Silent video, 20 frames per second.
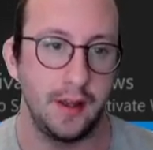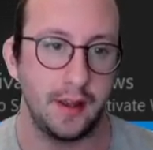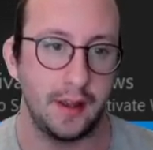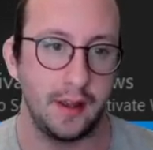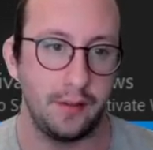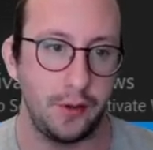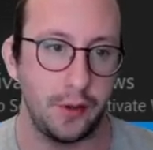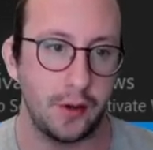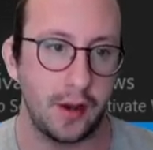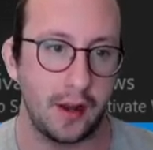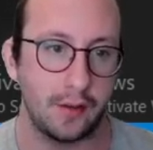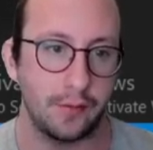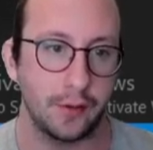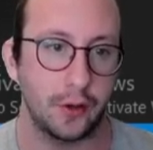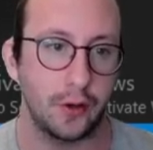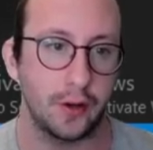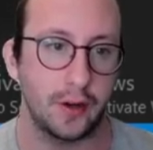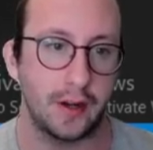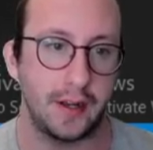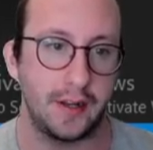give you kind of a
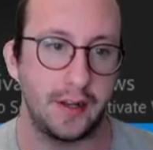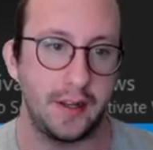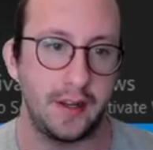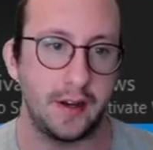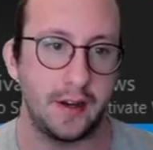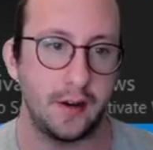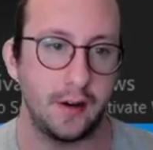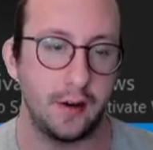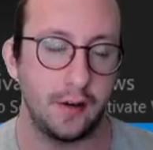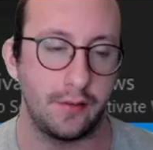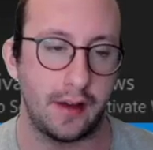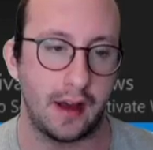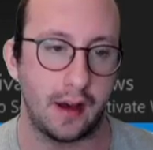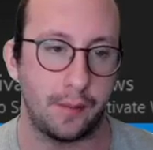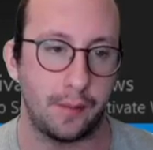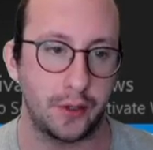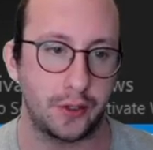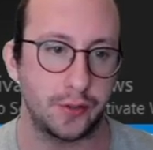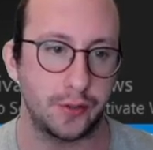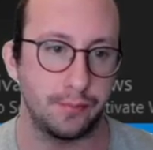good idea of how
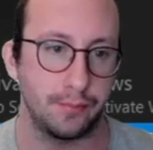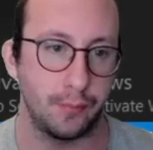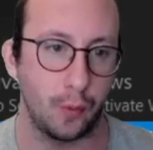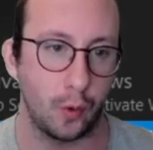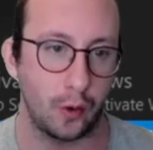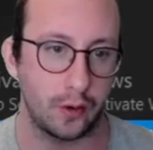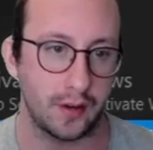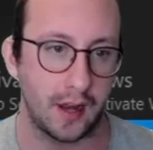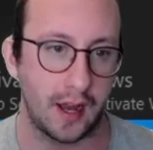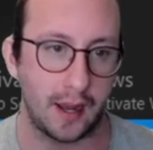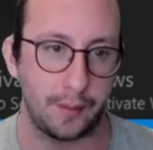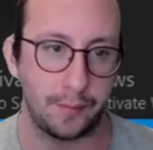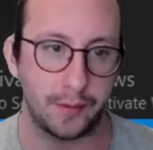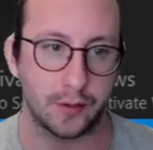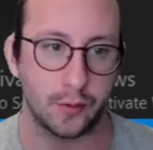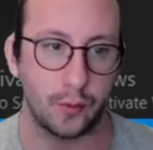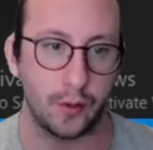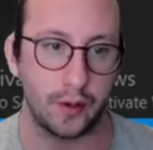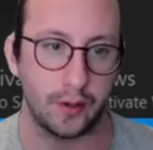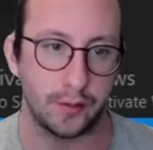much more time
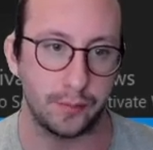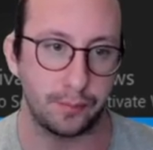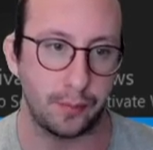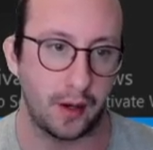it's going to